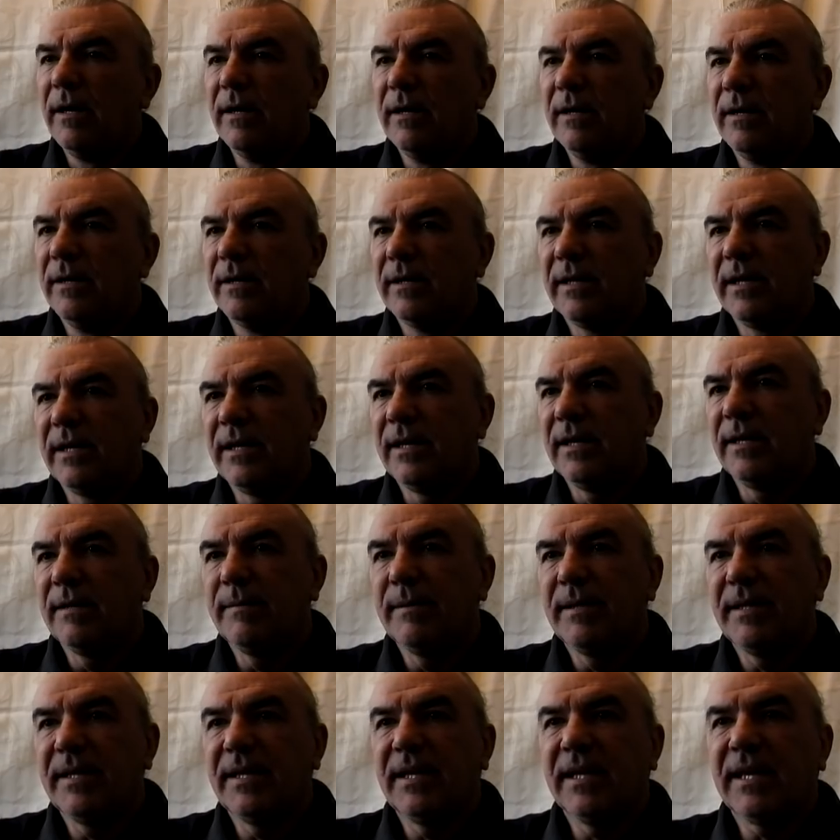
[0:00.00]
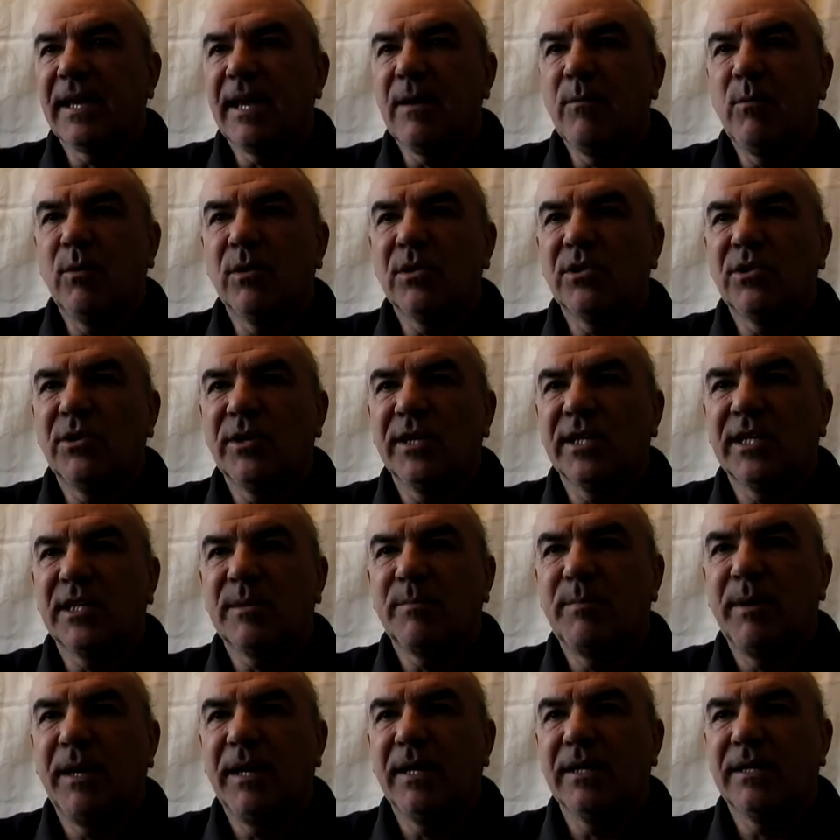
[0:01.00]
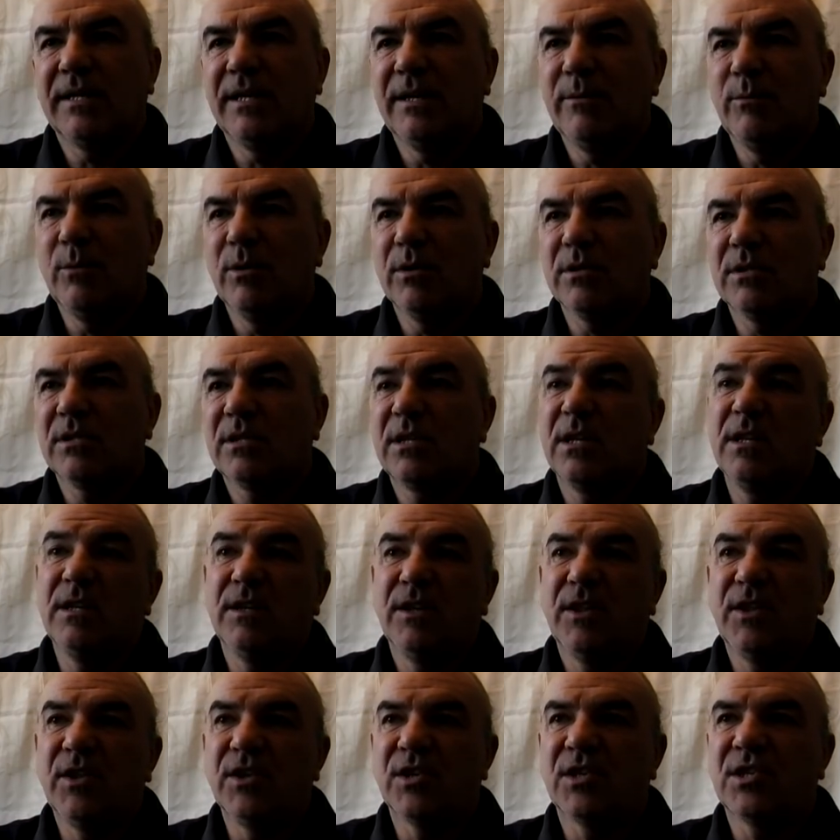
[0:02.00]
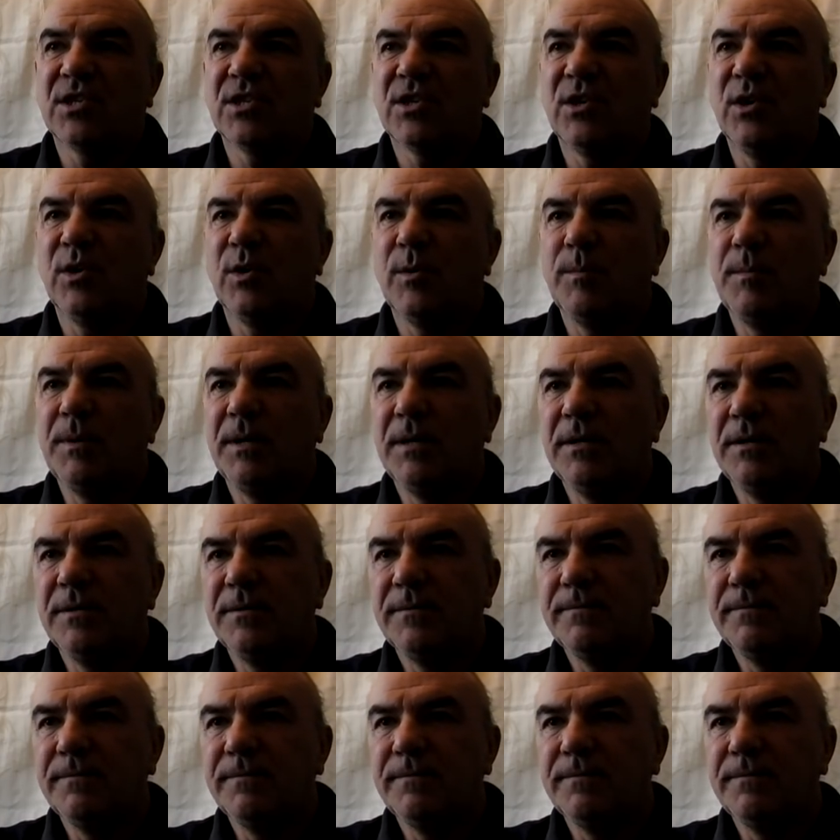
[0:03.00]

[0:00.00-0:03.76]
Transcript: Oh dear. But then again, what do you expect? It was the scum.